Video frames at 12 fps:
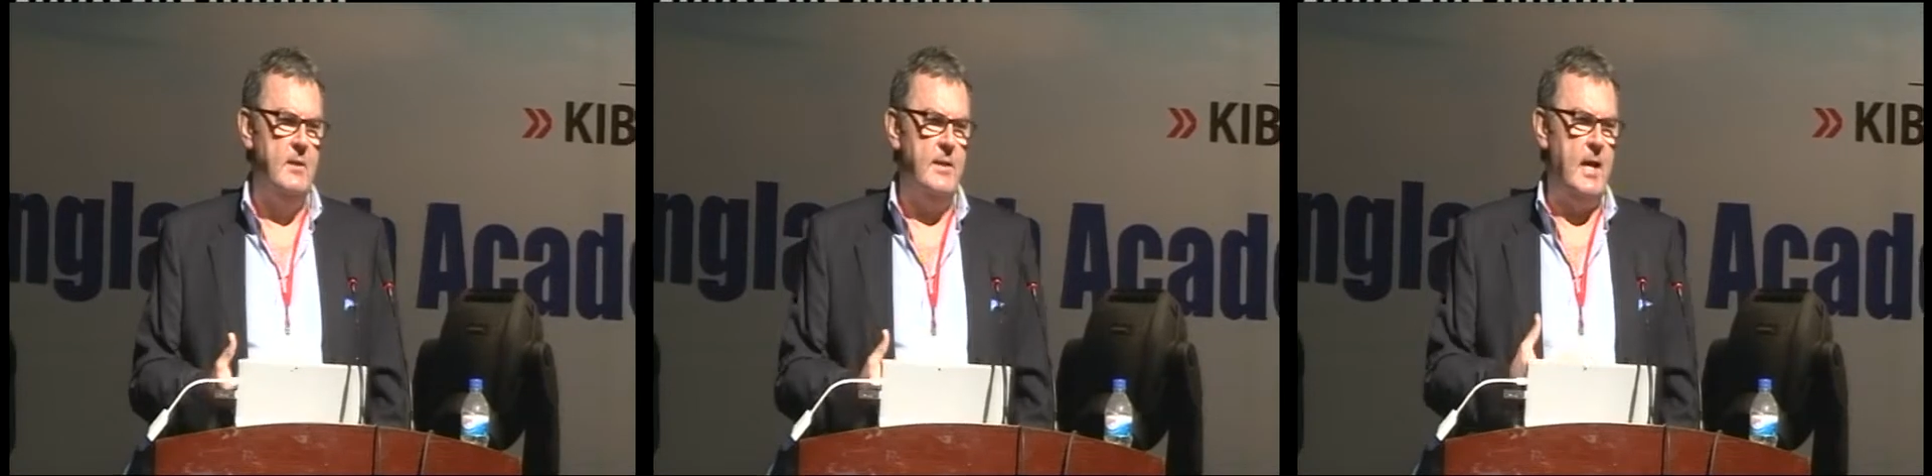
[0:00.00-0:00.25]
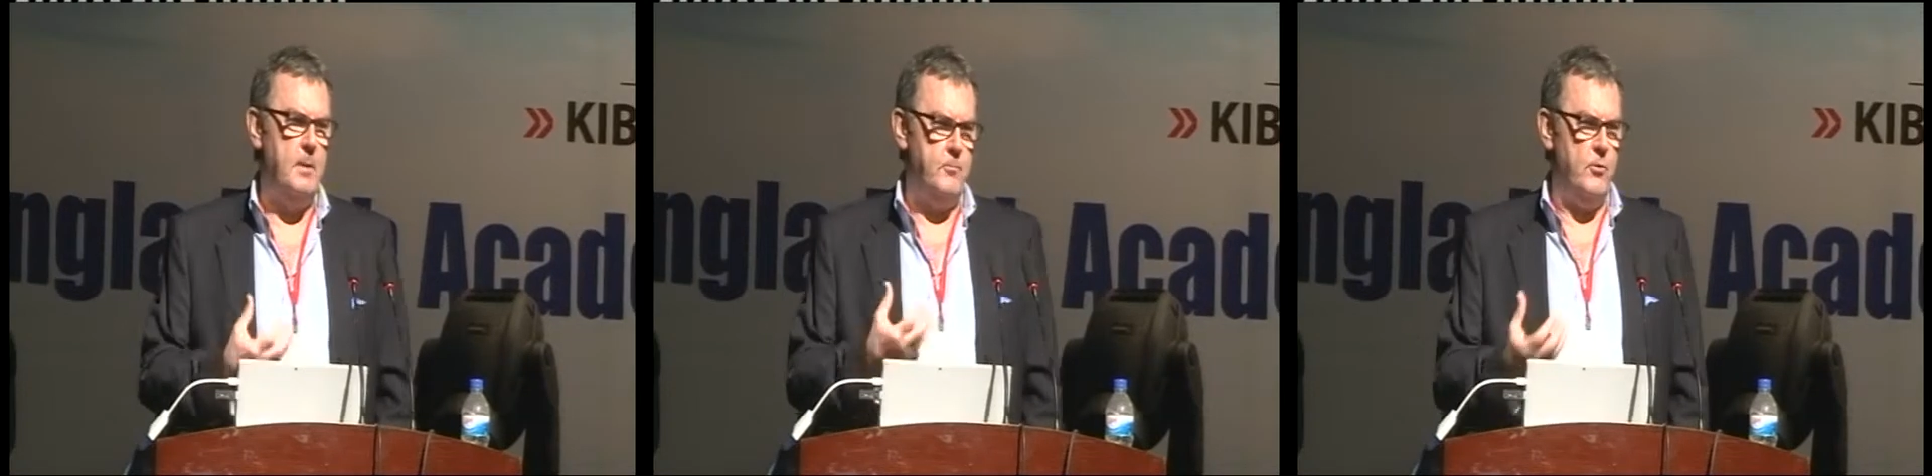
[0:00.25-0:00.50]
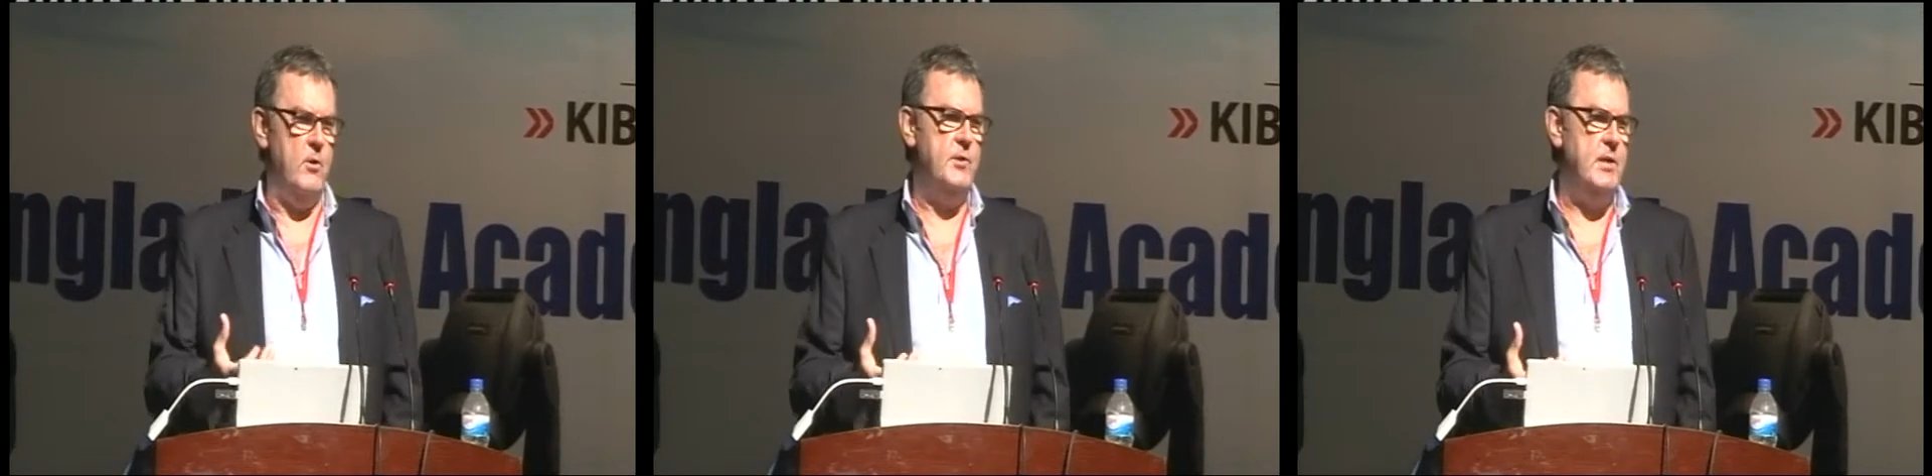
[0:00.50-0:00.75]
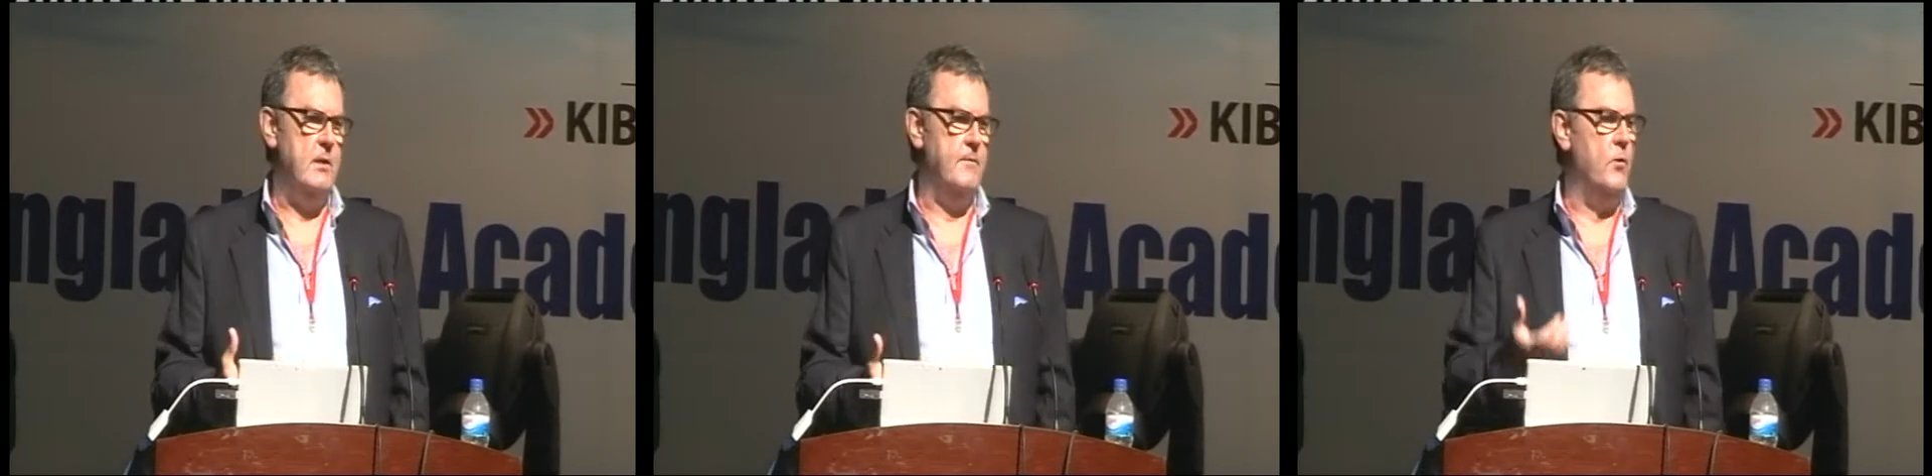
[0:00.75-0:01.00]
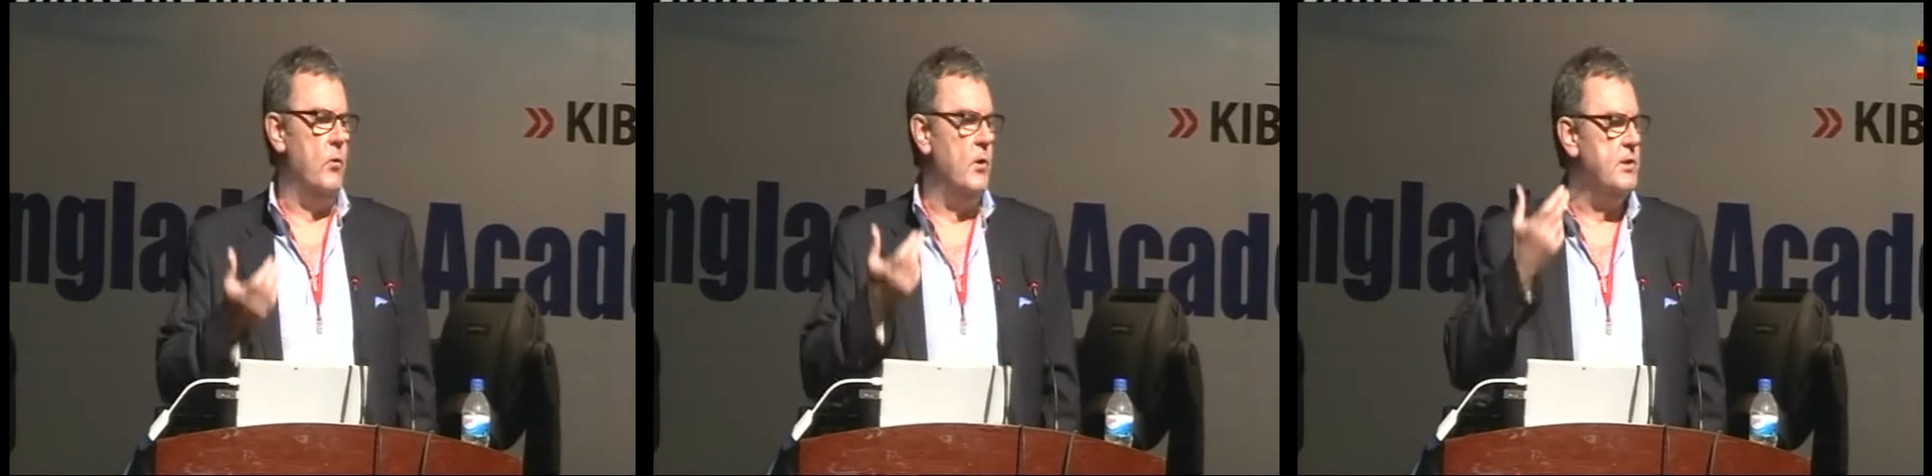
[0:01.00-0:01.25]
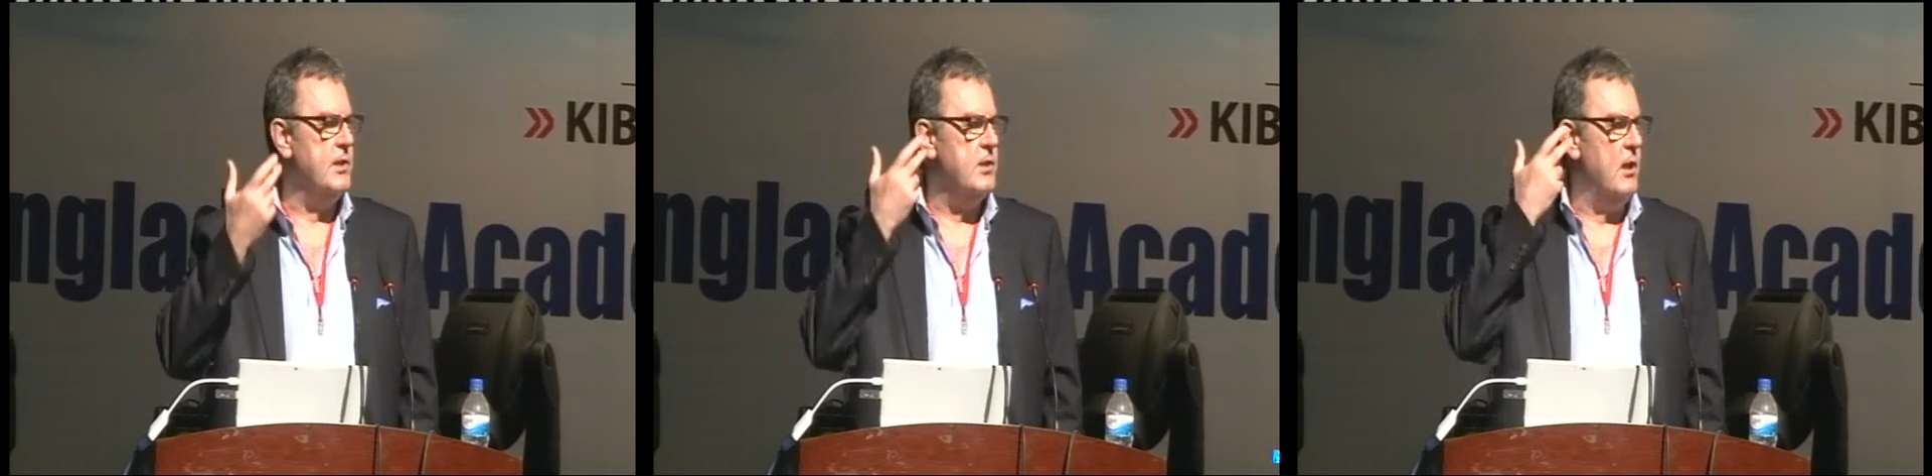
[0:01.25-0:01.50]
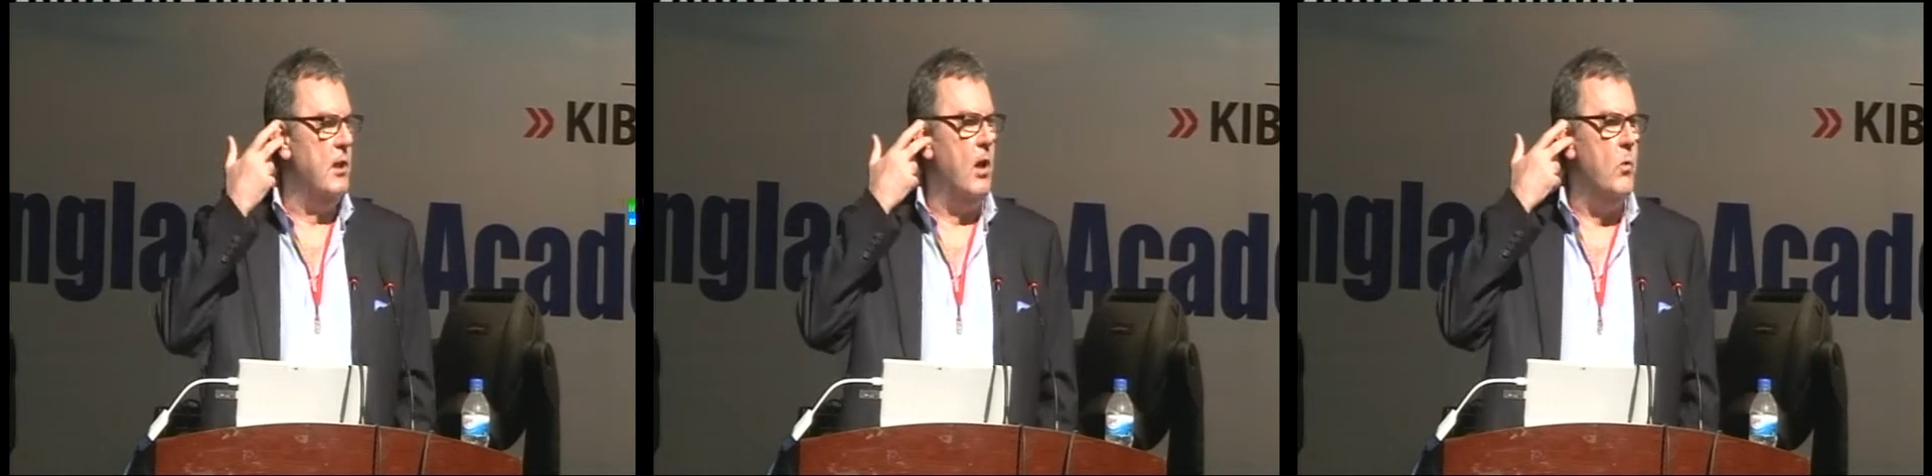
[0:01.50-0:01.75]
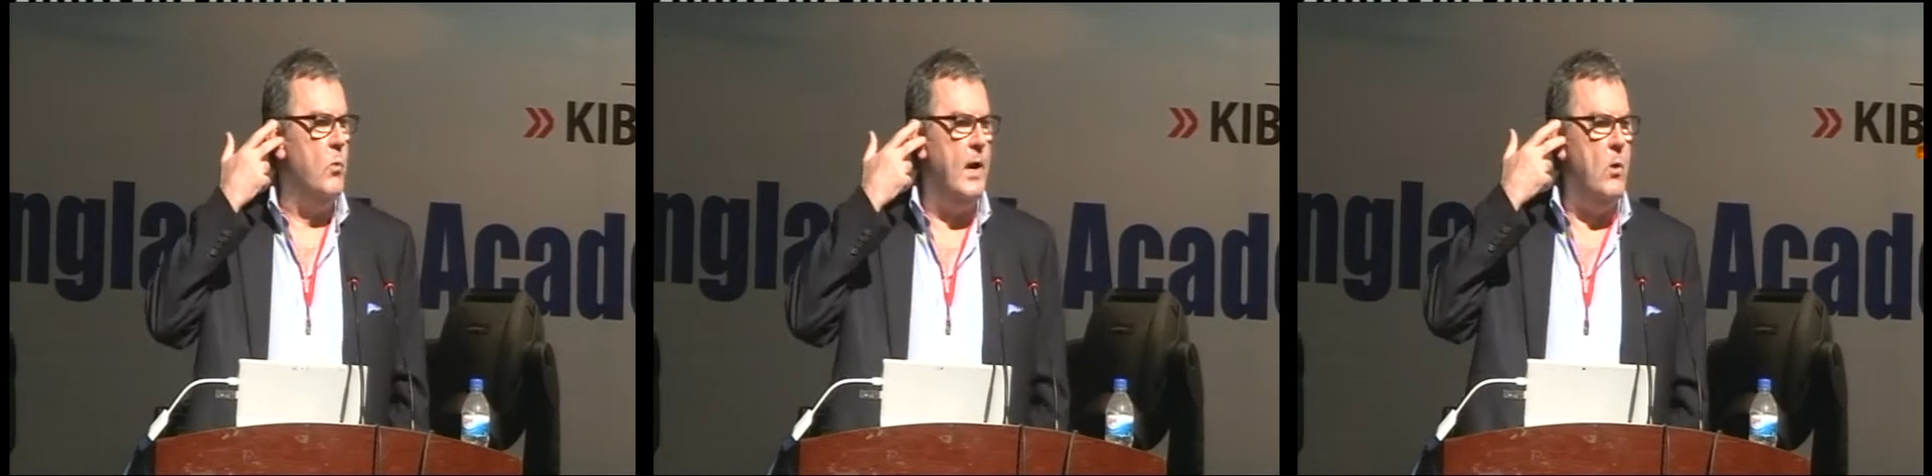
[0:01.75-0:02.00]
That brooksing force is a
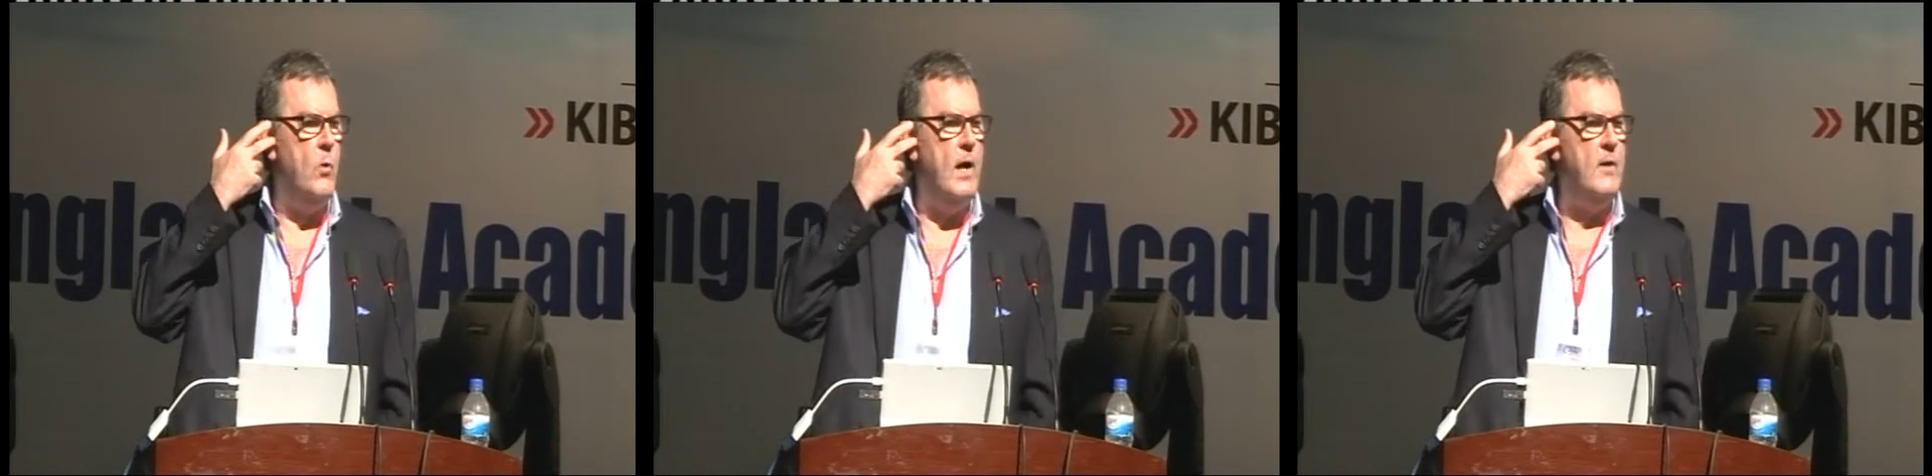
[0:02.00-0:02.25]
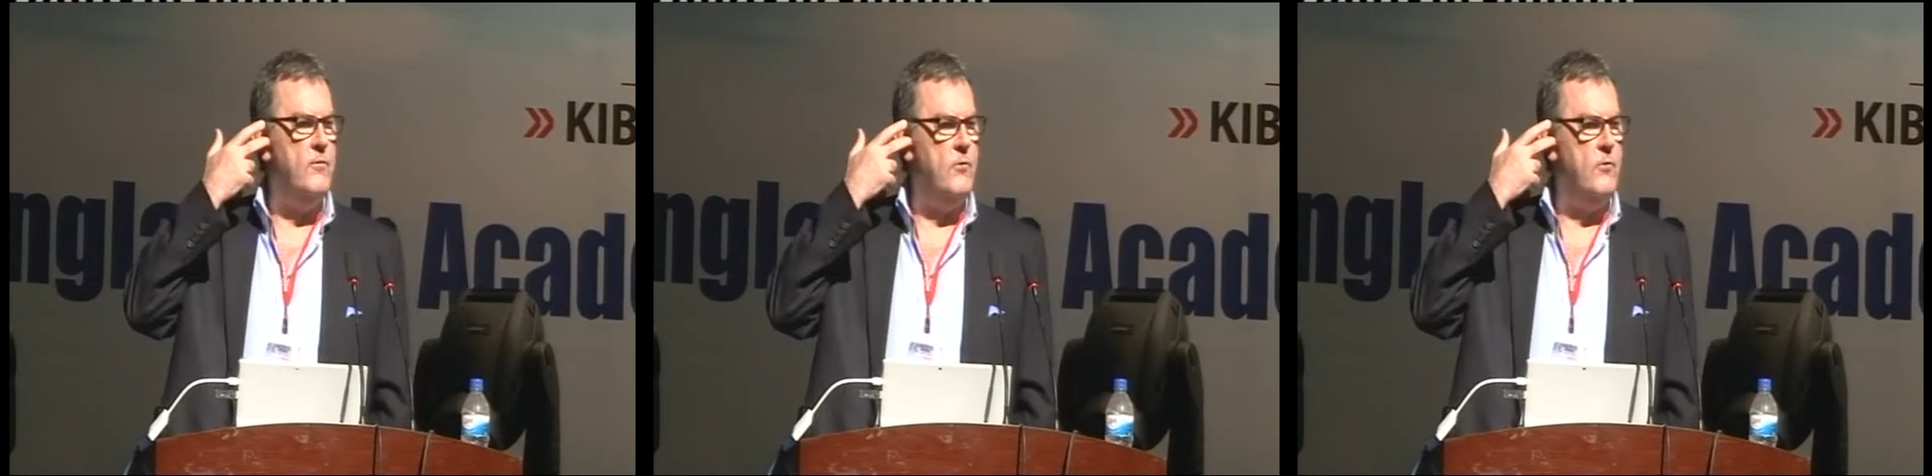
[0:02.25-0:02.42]
long way away